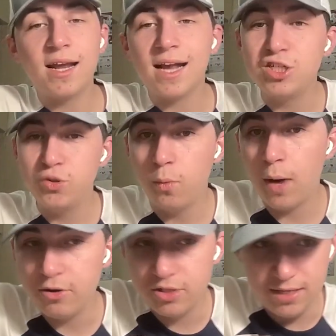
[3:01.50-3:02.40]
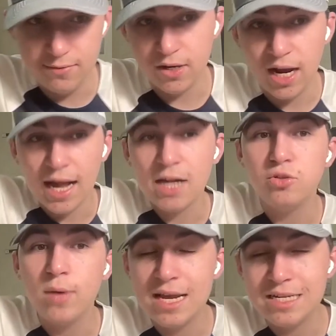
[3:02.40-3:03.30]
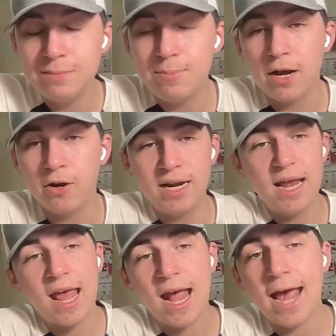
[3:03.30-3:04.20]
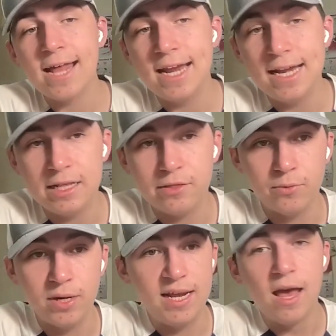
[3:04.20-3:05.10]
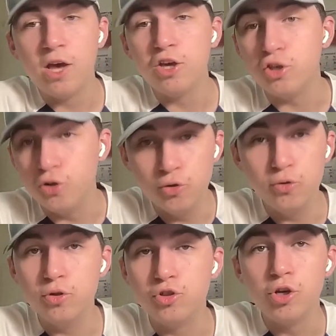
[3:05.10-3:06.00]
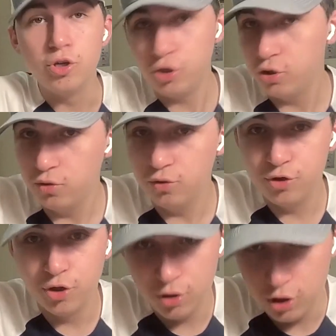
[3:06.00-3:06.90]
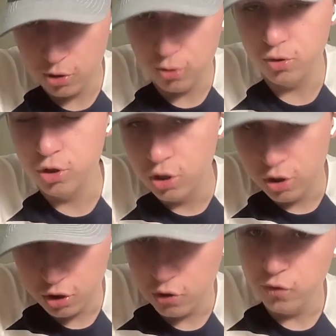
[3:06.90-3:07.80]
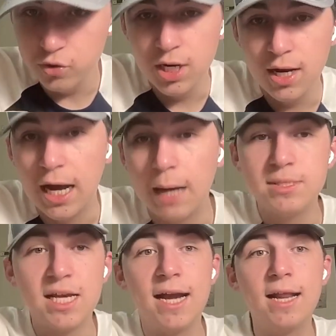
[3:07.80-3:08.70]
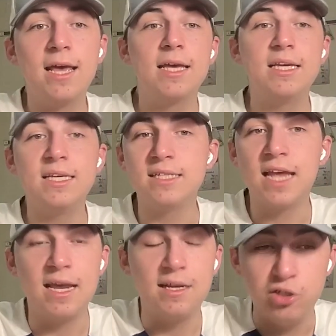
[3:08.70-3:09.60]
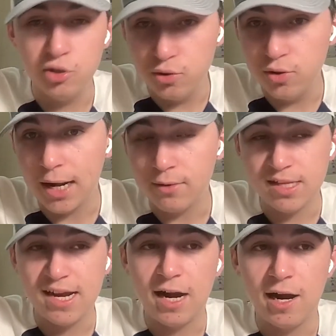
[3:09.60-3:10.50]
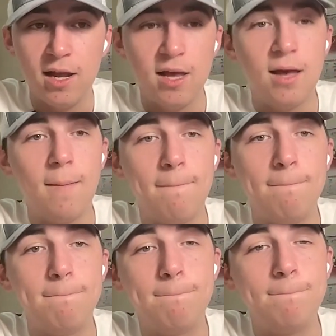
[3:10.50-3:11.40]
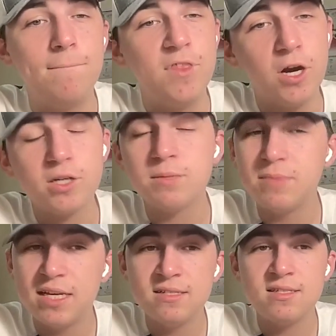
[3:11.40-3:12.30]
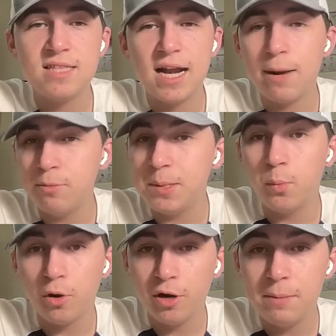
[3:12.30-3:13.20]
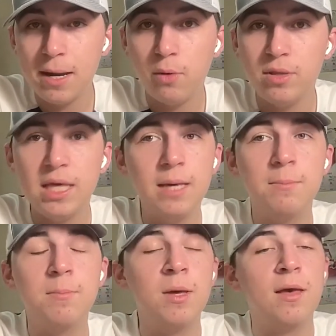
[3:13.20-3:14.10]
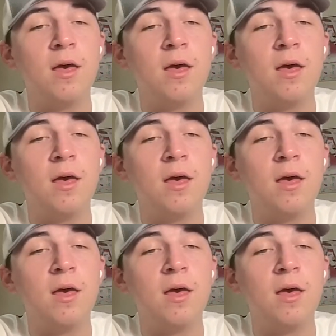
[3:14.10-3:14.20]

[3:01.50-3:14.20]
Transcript: on, I got you a wide receiver. I got you A T Perry at eighty-three. Huge, huge, huge, huge upside. He's a dude out there. There are some things that I would be worried about with him,